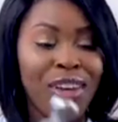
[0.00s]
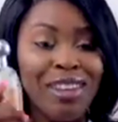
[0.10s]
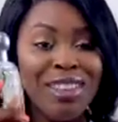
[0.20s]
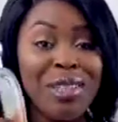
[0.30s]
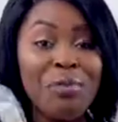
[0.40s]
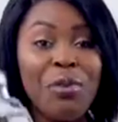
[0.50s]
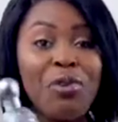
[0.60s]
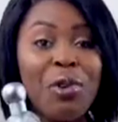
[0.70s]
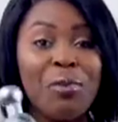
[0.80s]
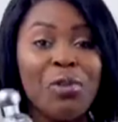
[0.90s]

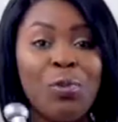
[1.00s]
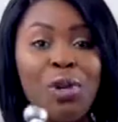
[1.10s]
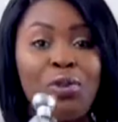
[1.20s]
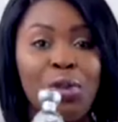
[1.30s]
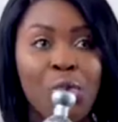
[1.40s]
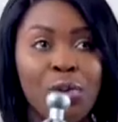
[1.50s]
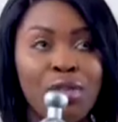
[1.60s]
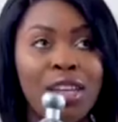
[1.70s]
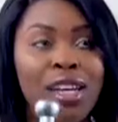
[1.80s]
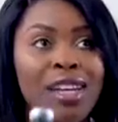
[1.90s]
is one of
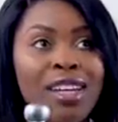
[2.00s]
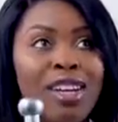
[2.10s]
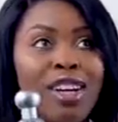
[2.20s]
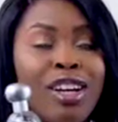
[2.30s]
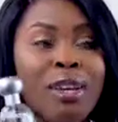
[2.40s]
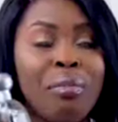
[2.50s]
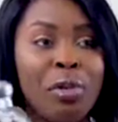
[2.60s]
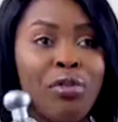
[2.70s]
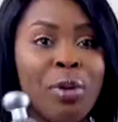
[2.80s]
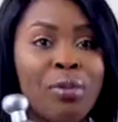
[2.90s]
those
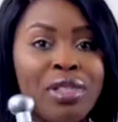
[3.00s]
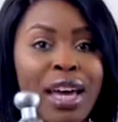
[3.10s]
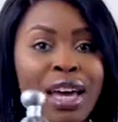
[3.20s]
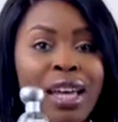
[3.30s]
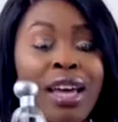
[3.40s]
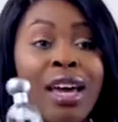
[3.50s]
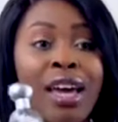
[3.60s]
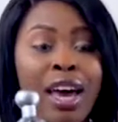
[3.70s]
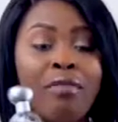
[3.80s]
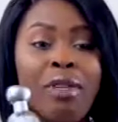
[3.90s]
perfumes that
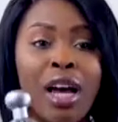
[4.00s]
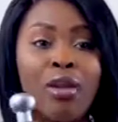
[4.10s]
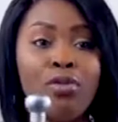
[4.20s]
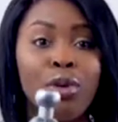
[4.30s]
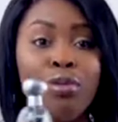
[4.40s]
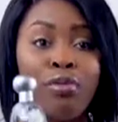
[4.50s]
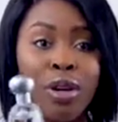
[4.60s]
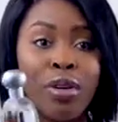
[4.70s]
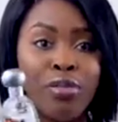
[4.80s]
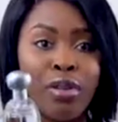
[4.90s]
have been out for a
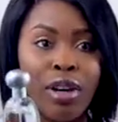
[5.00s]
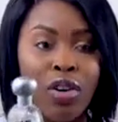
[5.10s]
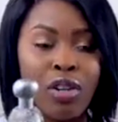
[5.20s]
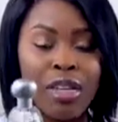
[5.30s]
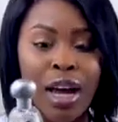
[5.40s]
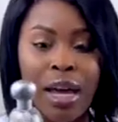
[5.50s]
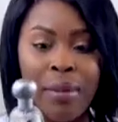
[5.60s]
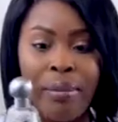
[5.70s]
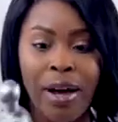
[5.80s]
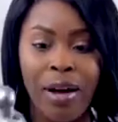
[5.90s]
very long
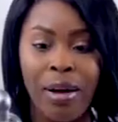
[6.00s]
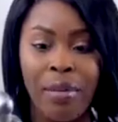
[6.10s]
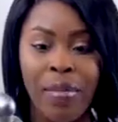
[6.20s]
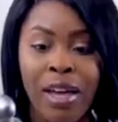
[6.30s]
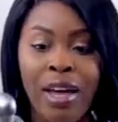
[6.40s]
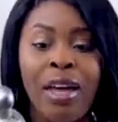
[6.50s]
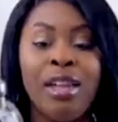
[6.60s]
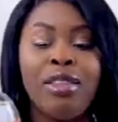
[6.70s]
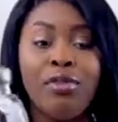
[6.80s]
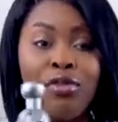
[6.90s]
time.
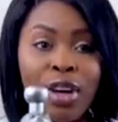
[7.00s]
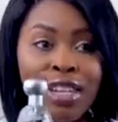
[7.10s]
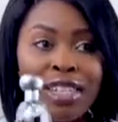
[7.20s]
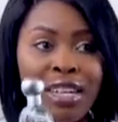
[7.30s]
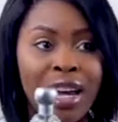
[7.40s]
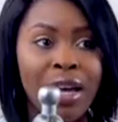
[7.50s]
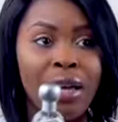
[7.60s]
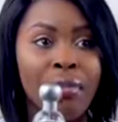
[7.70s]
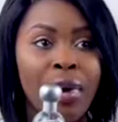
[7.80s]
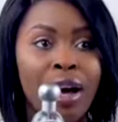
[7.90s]
The first
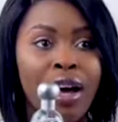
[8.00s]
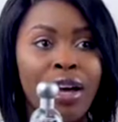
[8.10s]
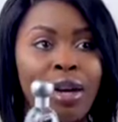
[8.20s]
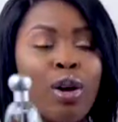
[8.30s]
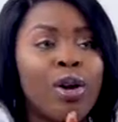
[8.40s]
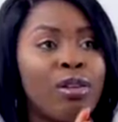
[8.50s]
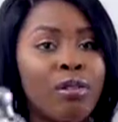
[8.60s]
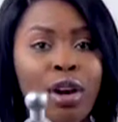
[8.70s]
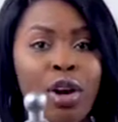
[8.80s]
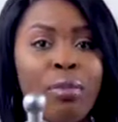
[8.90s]
time I
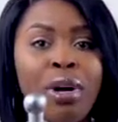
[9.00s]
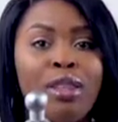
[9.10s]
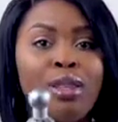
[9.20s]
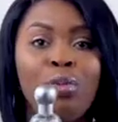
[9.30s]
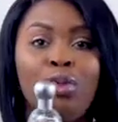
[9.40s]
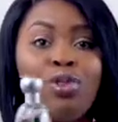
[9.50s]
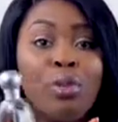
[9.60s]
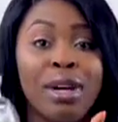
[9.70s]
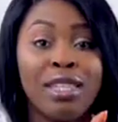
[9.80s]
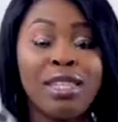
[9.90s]
heard about this
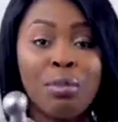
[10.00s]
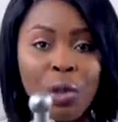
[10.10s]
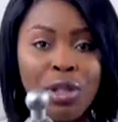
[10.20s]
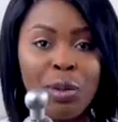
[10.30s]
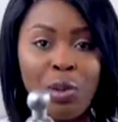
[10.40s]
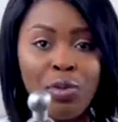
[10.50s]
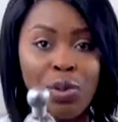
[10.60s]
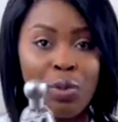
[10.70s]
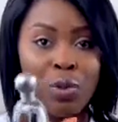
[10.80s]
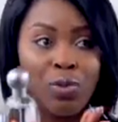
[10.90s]
perfume, I smelled this
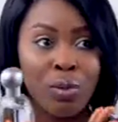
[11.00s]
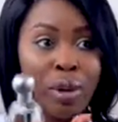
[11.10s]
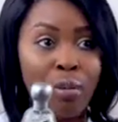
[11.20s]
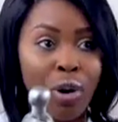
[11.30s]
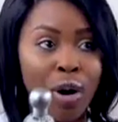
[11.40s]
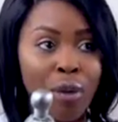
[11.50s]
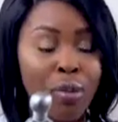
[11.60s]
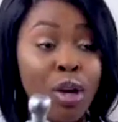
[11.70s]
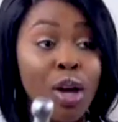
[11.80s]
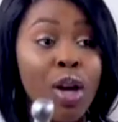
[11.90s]
perfume, was from my mom
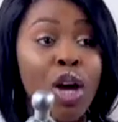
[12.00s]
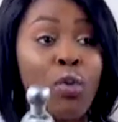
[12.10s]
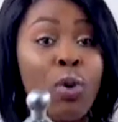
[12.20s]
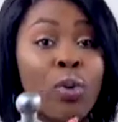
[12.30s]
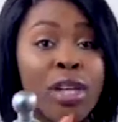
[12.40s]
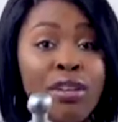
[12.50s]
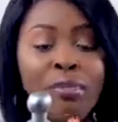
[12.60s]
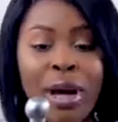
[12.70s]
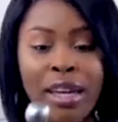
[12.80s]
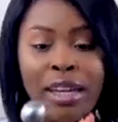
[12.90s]
when we lived
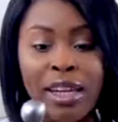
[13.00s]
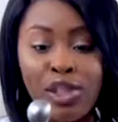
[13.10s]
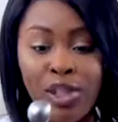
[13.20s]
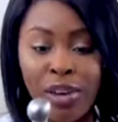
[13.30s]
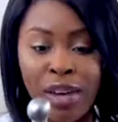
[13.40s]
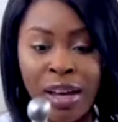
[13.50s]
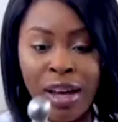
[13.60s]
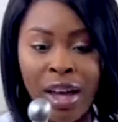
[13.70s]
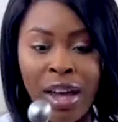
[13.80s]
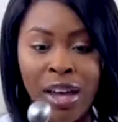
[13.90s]
back in
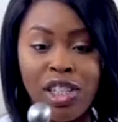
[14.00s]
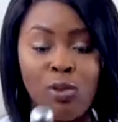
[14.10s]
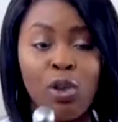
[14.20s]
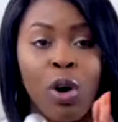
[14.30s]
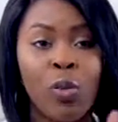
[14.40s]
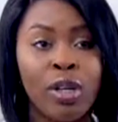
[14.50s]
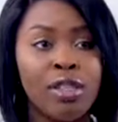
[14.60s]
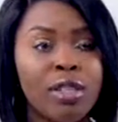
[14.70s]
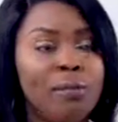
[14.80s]
Nigeria, and she would always